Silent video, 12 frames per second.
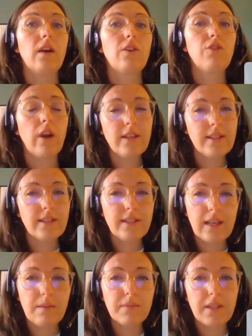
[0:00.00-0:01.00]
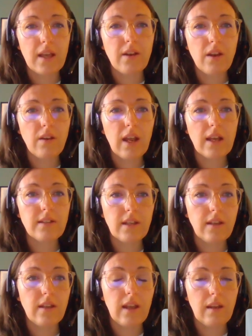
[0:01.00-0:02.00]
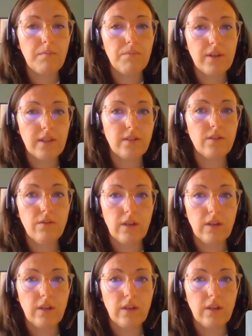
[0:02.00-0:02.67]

crisis teams, they're known as in Bristol,